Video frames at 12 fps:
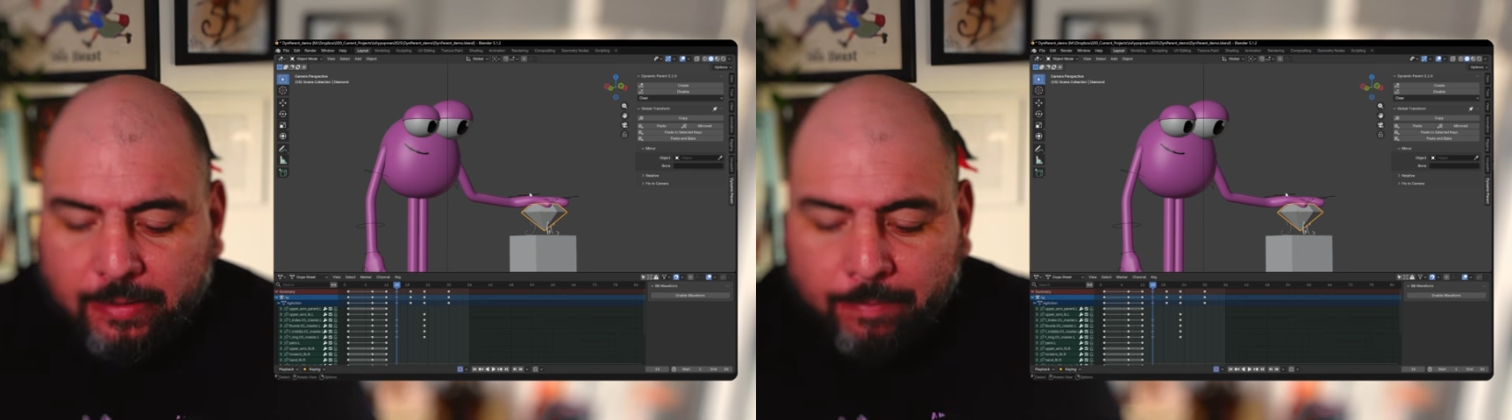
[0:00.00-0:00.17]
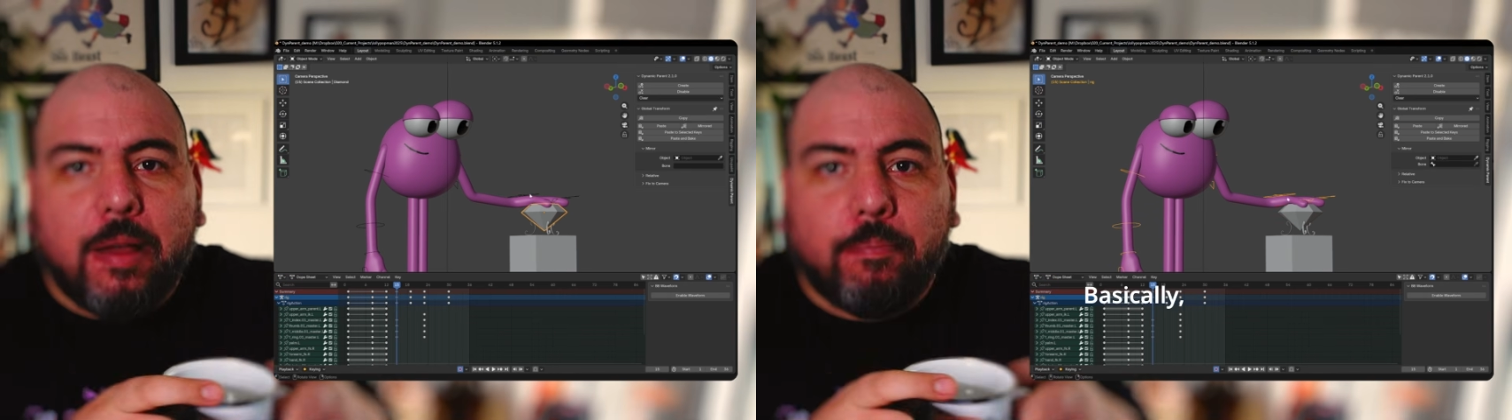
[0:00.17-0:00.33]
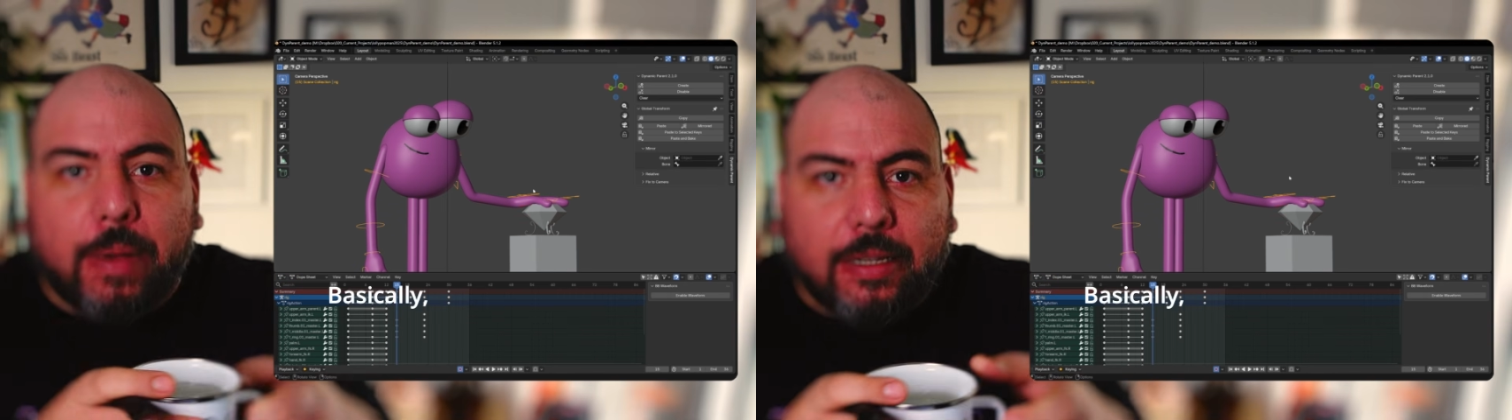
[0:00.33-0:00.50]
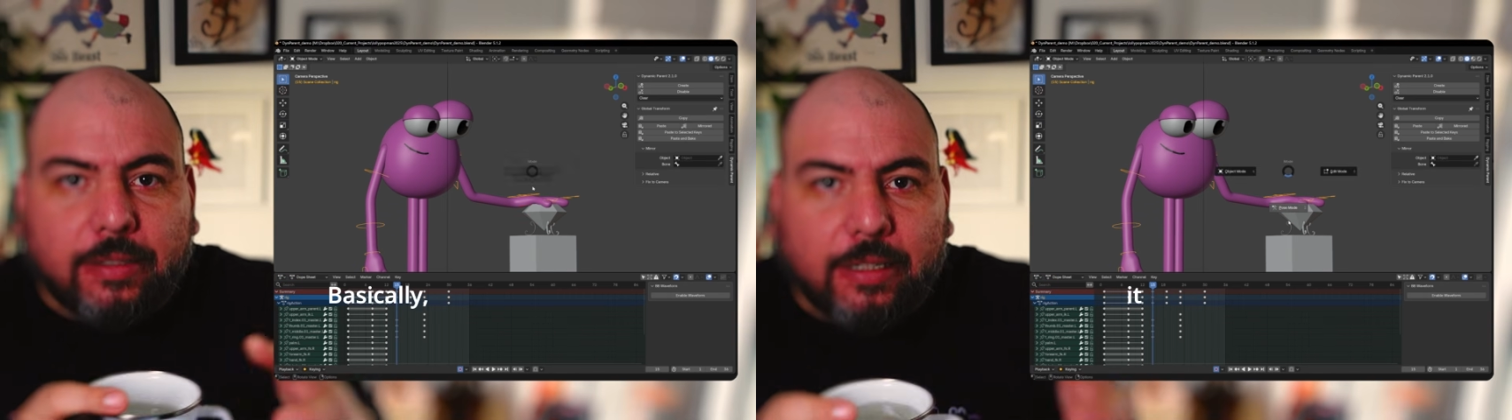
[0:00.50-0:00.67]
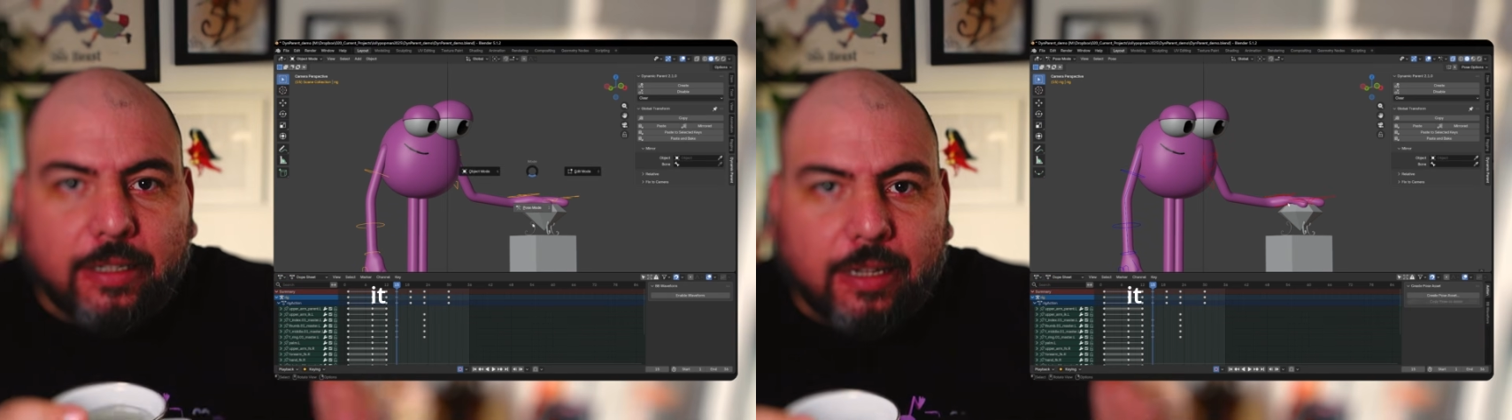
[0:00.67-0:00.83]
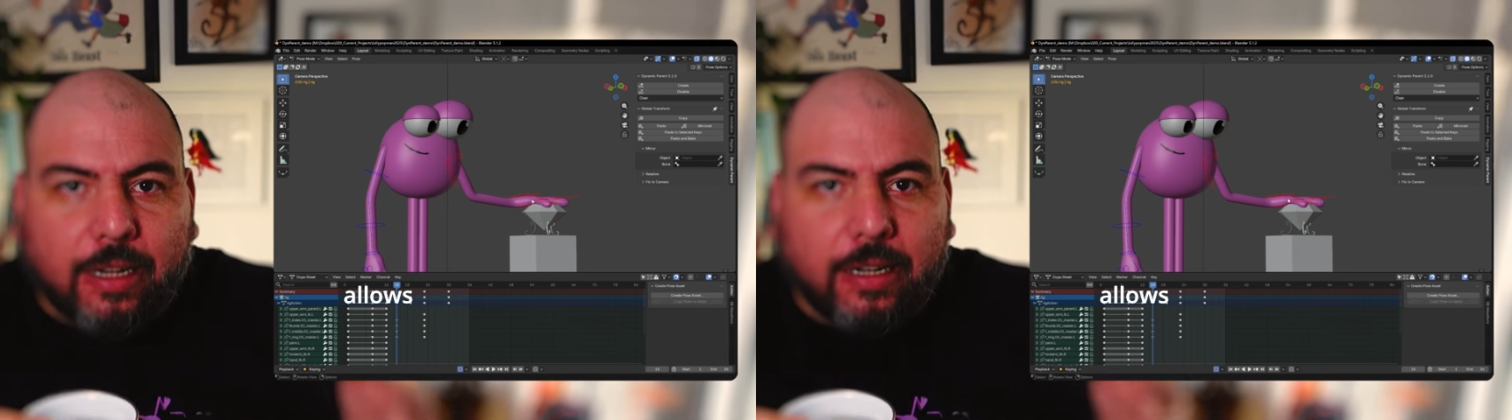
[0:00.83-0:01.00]
Basically,
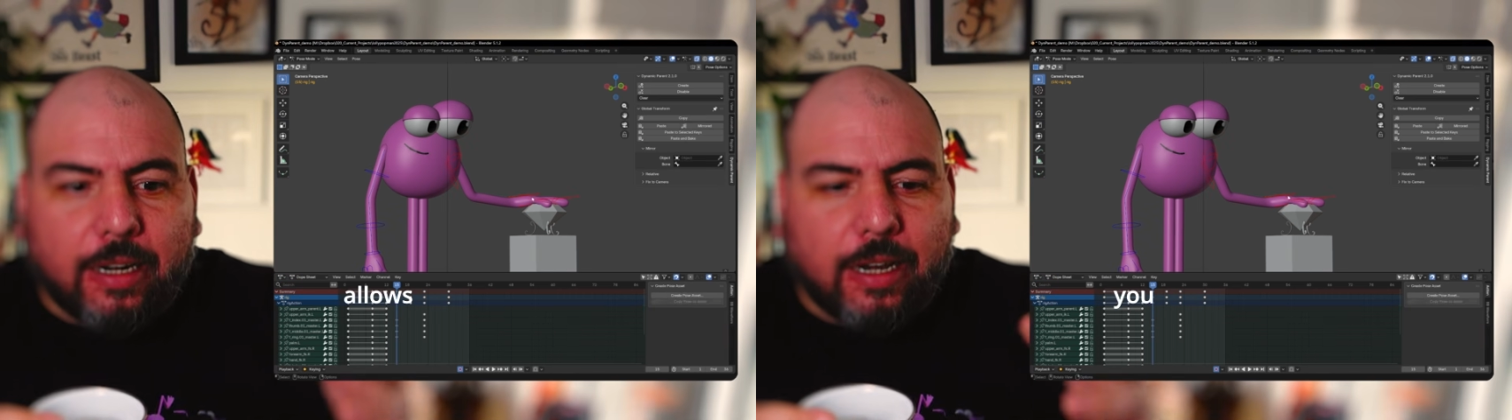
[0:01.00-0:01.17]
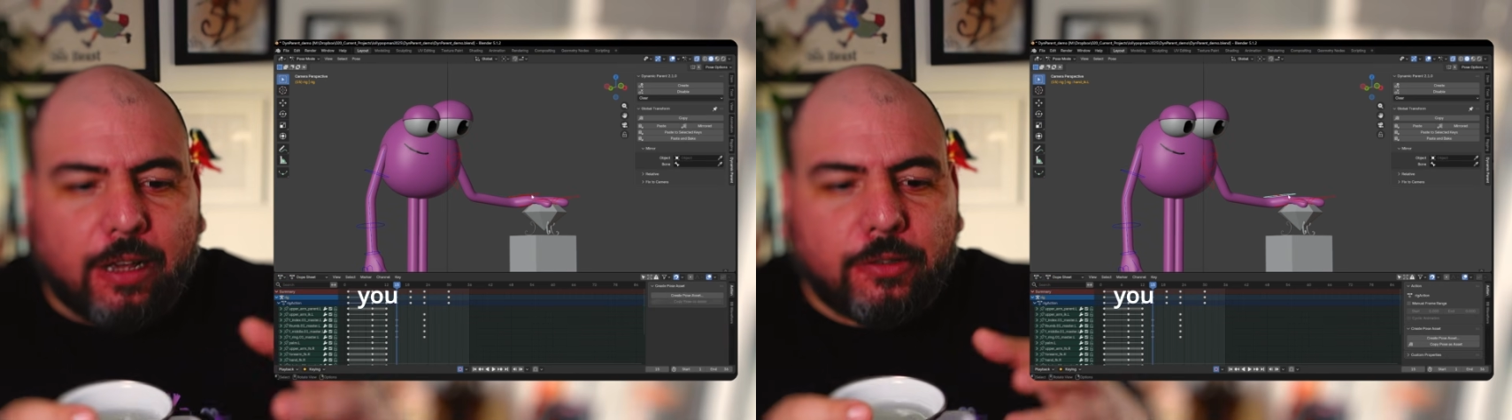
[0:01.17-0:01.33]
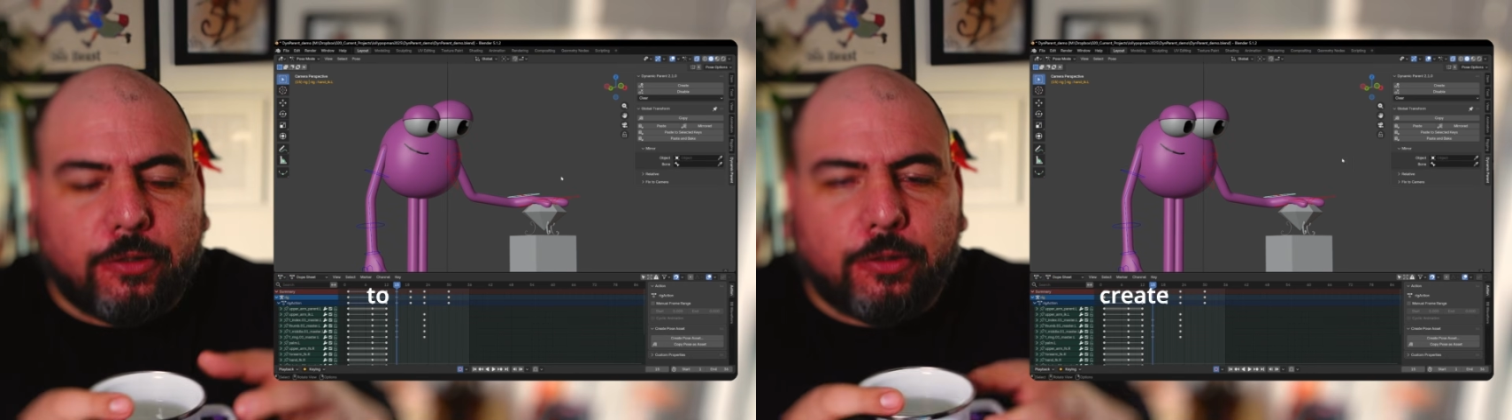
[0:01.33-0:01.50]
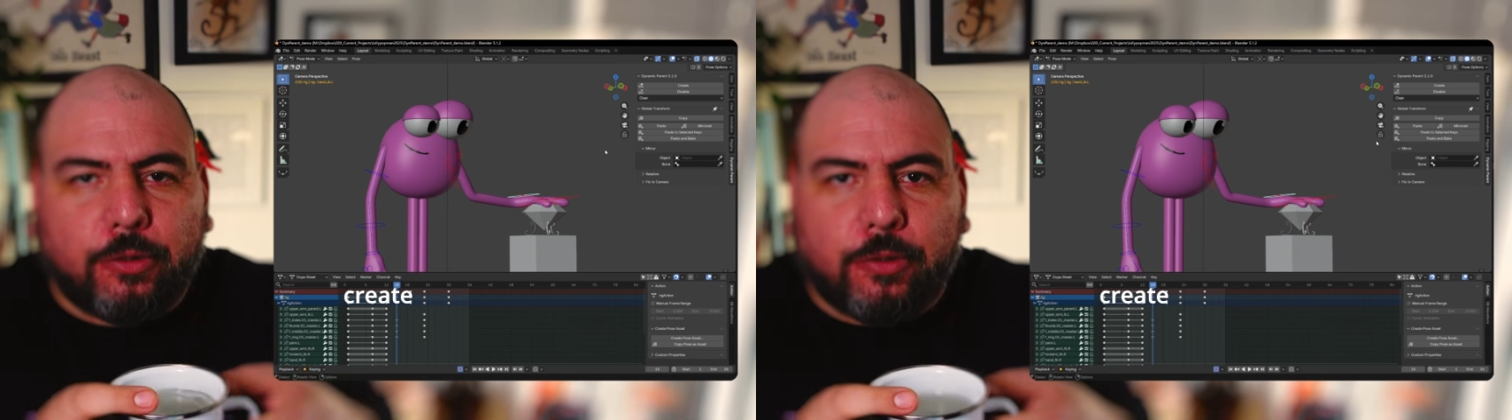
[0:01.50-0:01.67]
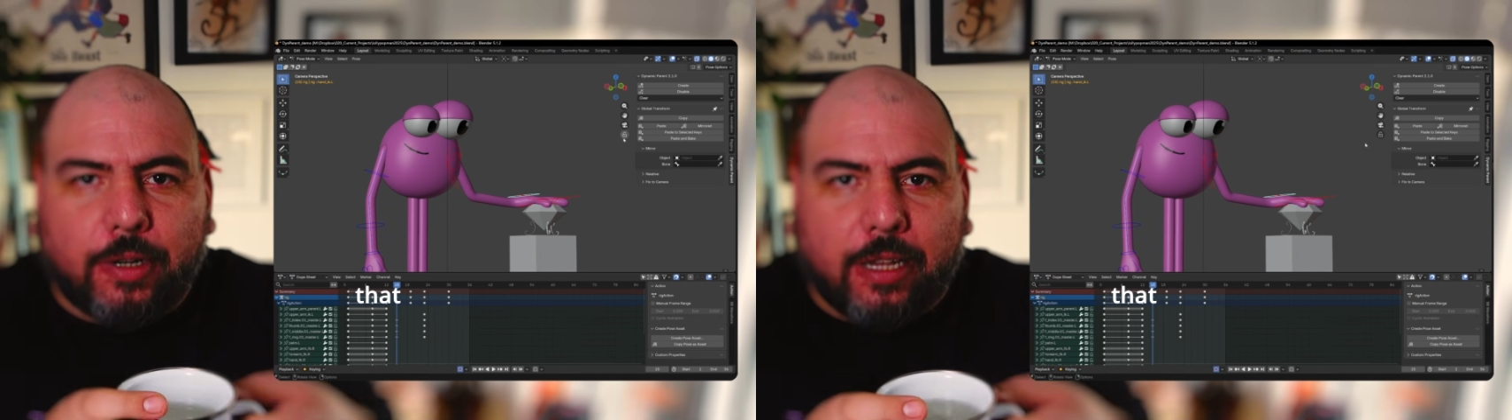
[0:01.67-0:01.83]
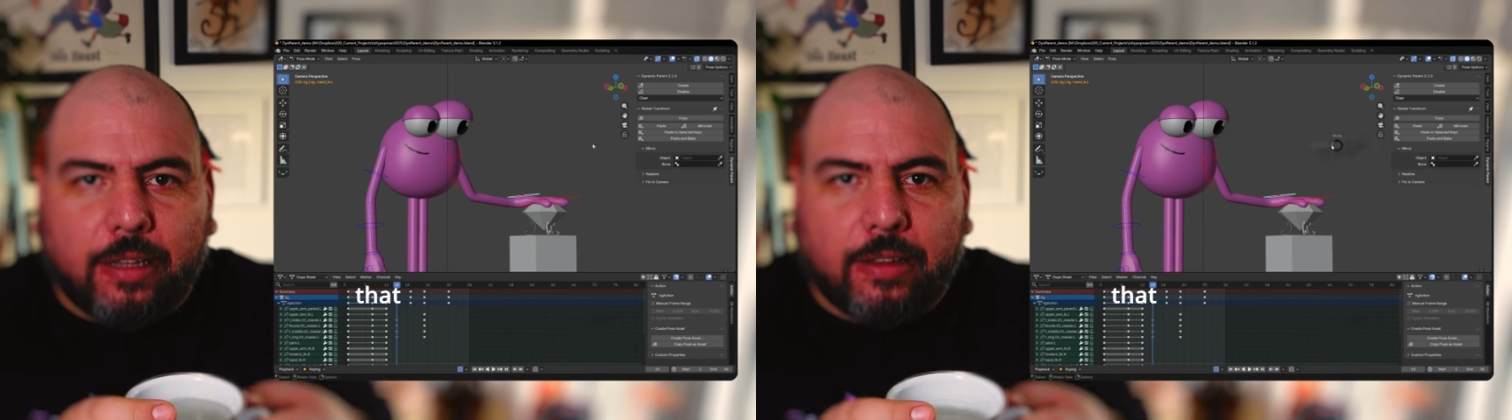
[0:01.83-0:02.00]
it allows you to
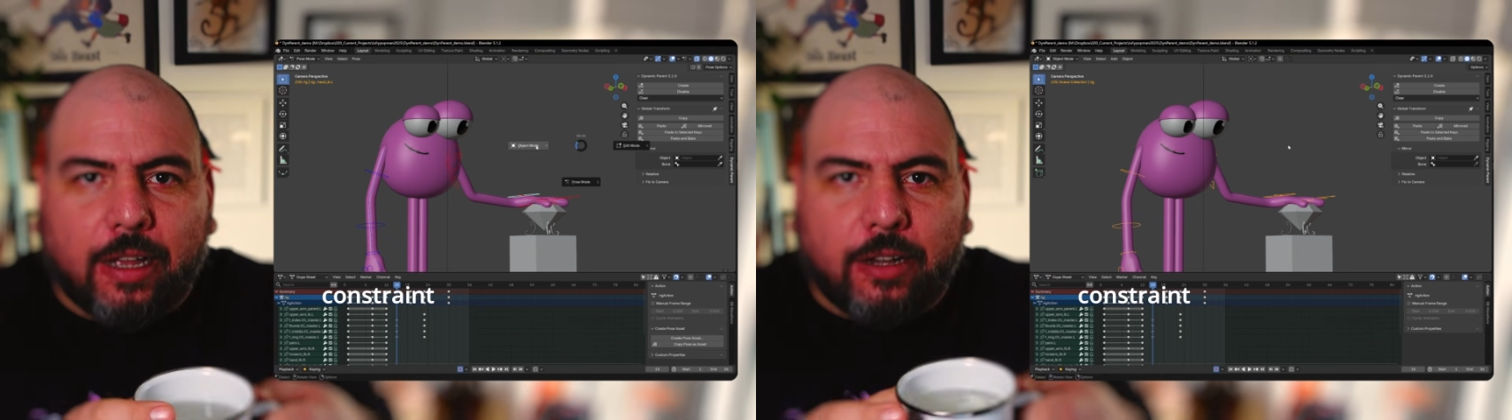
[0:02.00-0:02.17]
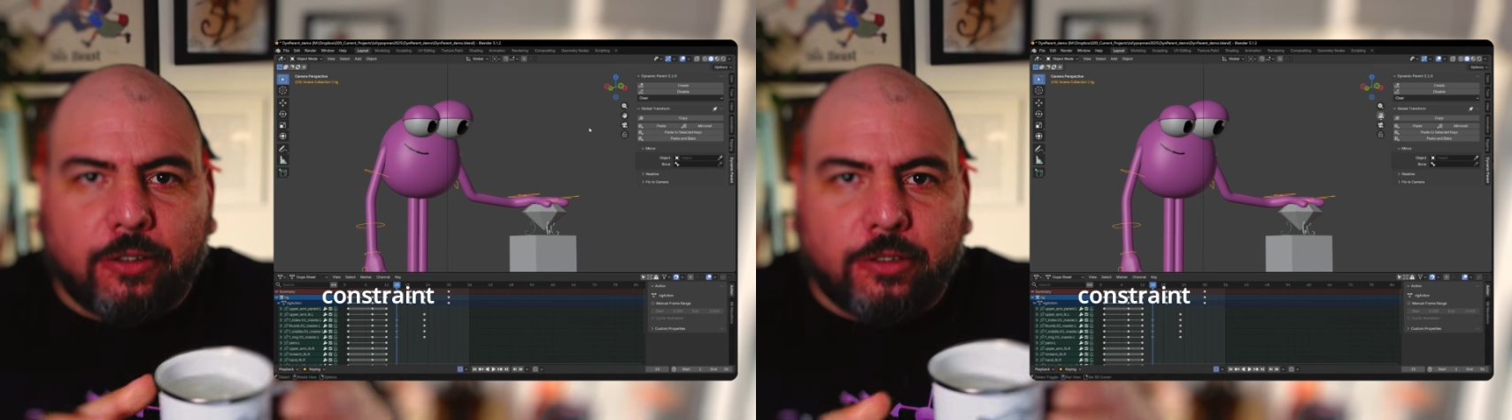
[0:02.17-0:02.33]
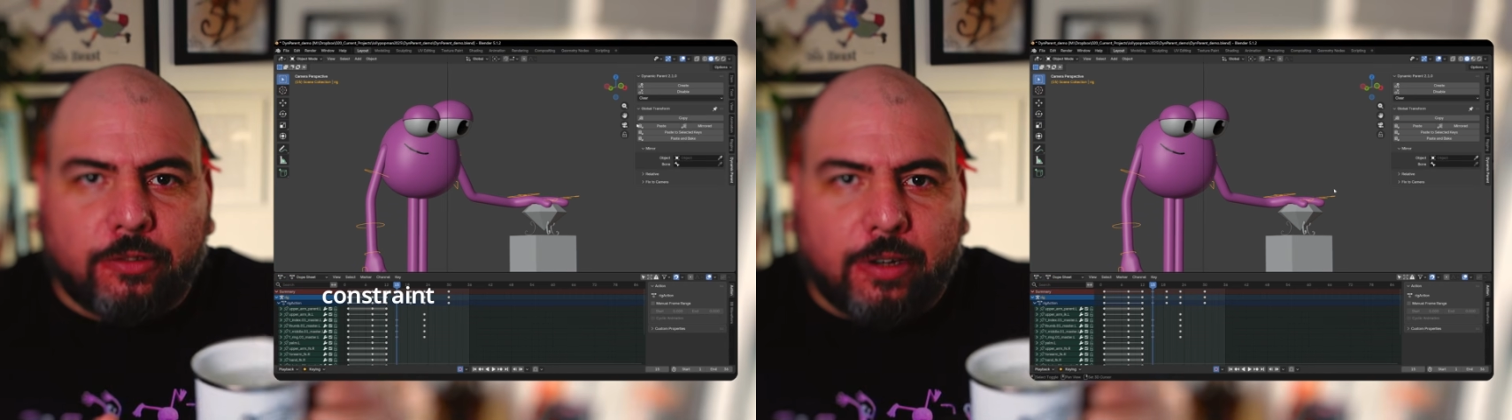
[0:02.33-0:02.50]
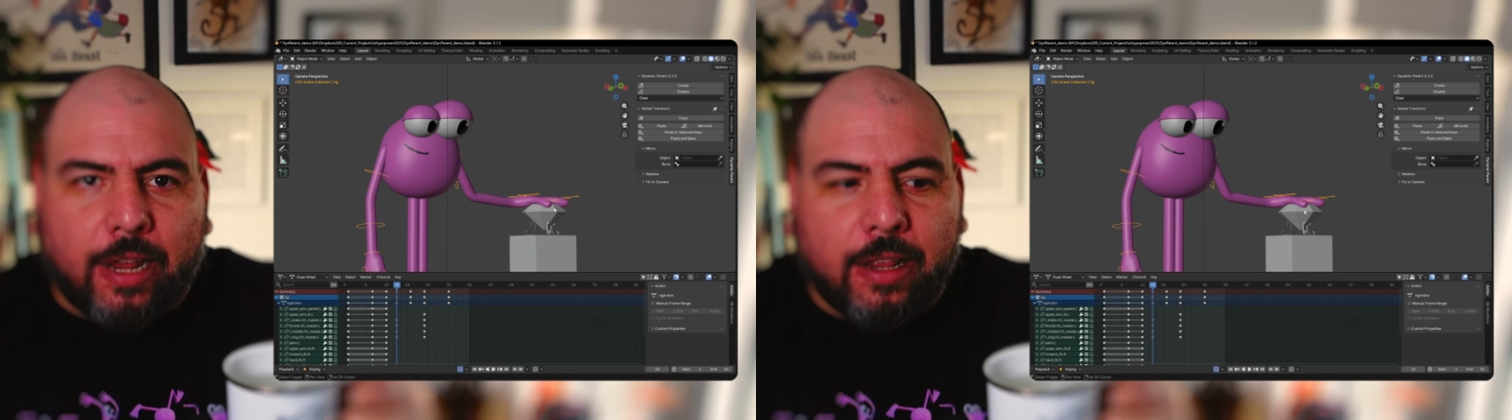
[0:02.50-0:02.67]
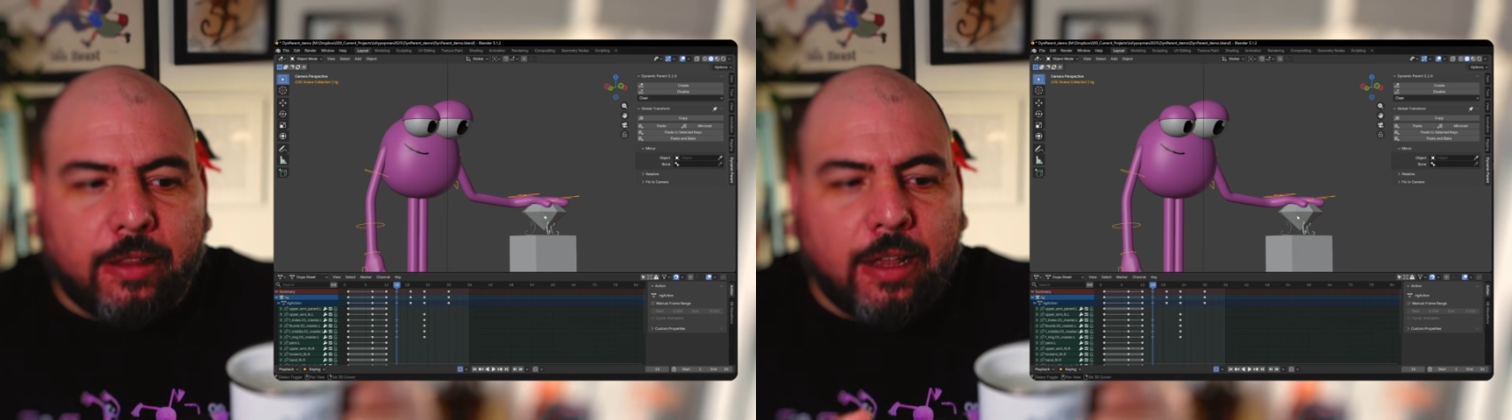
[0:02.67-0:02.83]
create that constraint